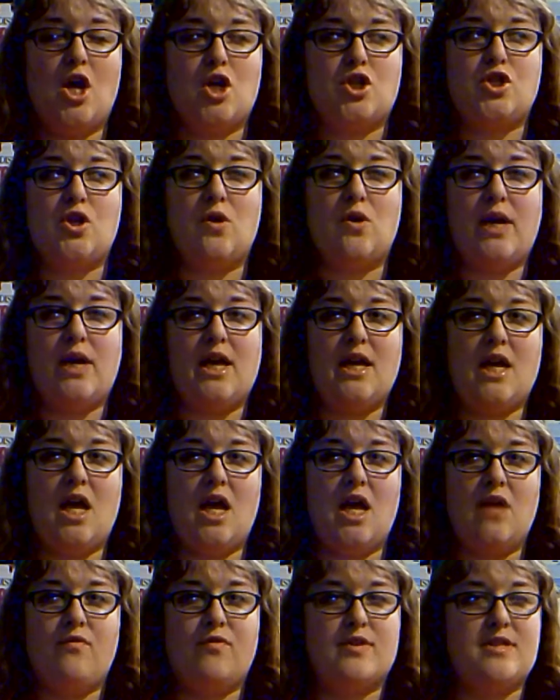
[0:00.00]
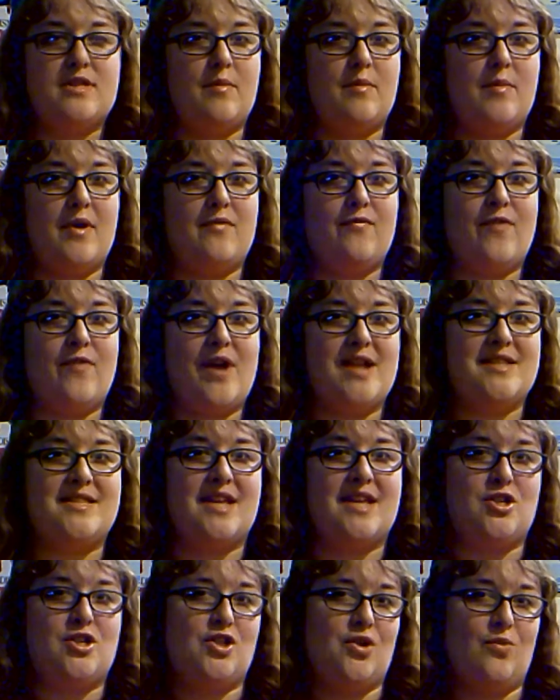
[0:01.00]
So hint, hint for some of my friends
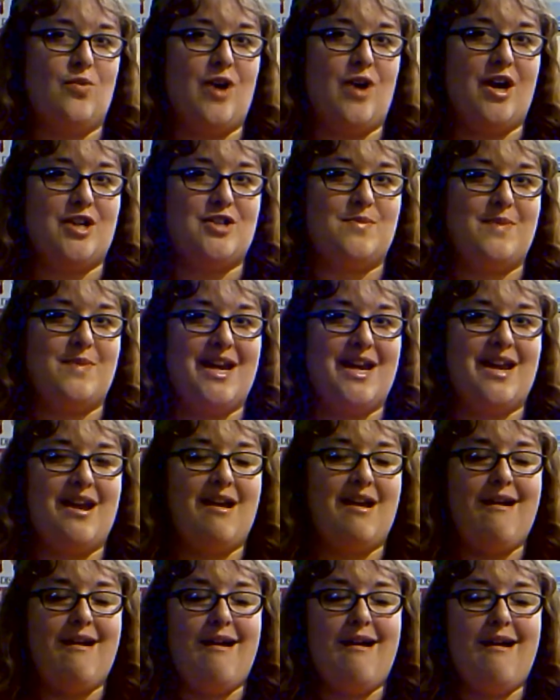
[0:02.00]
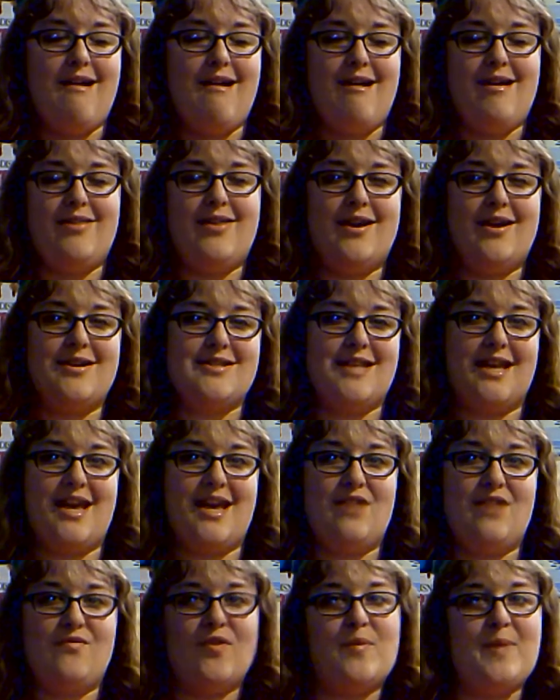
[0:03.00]
that do watch me, there's a
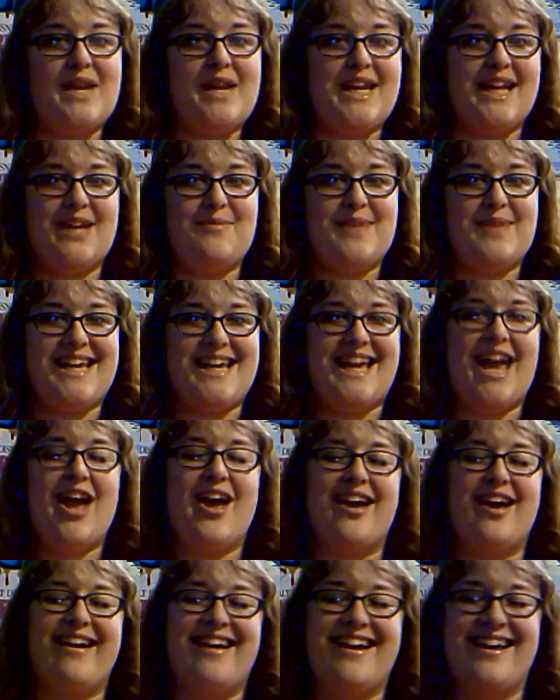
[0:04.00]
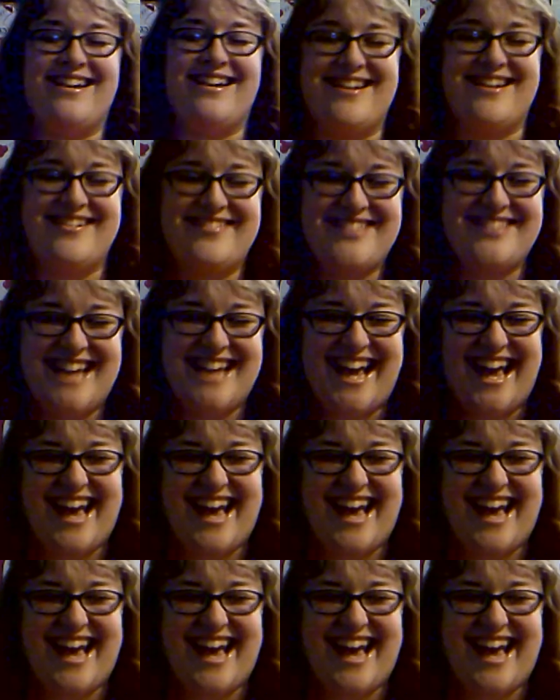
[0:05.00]
hint for me to get me a gift.